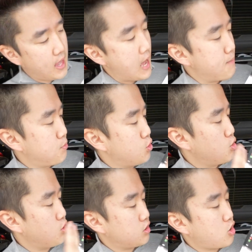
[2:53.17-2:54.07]

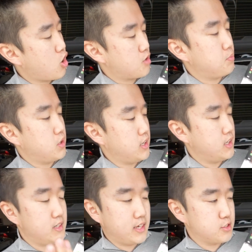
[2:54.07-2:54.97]
Apple
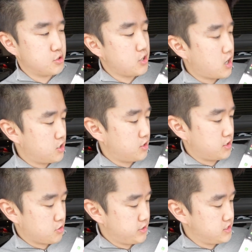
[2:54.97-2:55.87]
CarPlay and Android Auto
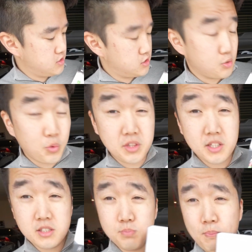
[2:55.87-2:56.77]
integration. So what
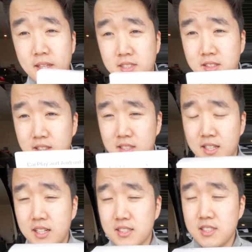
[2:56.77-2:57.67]
this basically
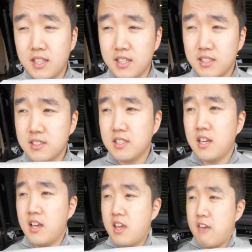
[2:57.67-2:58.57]
does is,
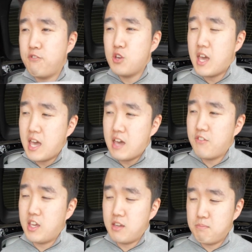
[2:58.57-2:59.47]
if you have
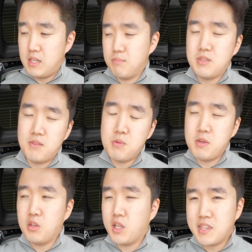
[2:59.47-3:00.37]
a BMW but
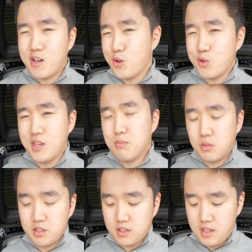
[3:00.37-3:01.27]
you like that OEM
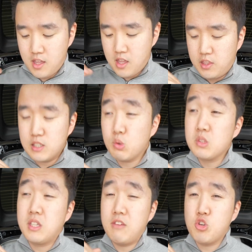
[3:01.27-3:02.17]
look, this will
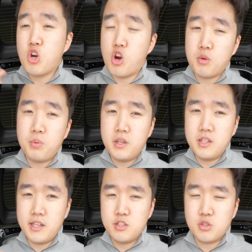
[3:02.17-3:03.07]
give you CarPlay and
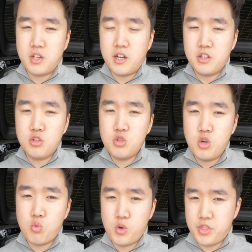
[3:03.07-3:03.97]
Android Auto
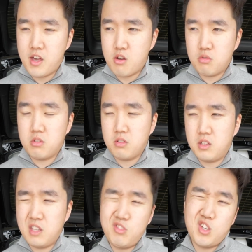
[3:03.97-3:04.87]
without
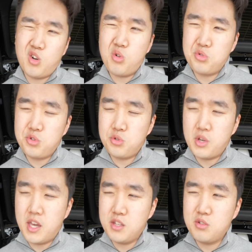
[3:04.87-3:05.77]
giving a whole new
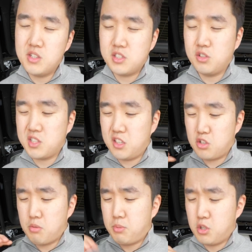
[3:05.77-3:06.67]
head unit. So it's like a little
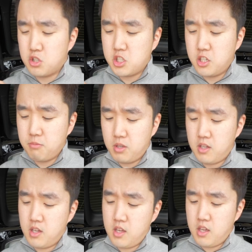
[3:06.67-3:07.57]
computer chip,
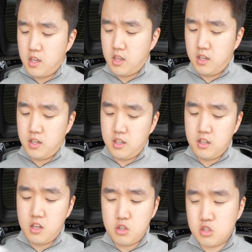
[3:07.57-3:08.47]
and
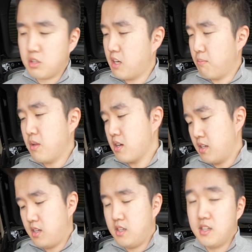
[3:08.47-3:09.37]
you just kind of plug
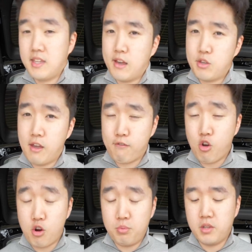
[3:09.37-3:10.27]
it in and now you have
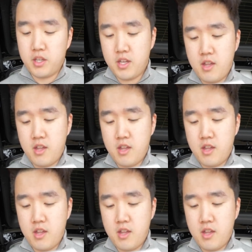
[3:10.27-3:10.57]
CarPlay.